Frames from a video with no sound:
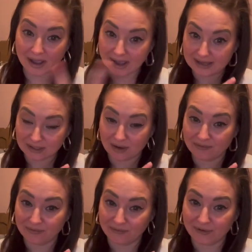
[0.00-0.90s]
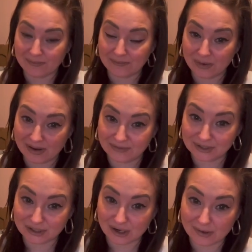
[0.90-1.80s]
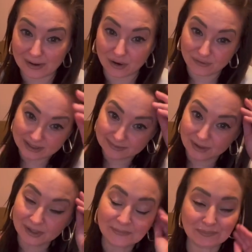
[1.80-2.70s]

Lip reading: as of from previous story about Christmas.